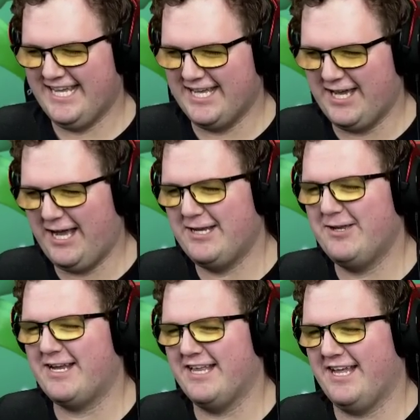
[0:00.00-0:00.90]
Yeah, I know
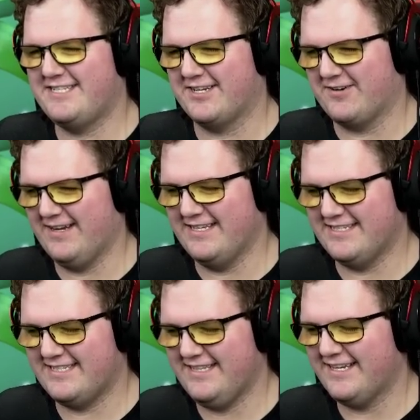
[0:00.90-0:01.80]
you got lots of
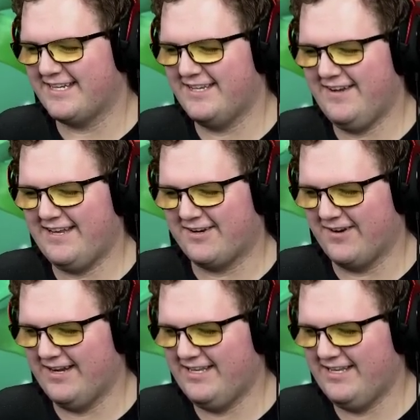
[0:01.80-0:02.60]
greens. Look, you had a green.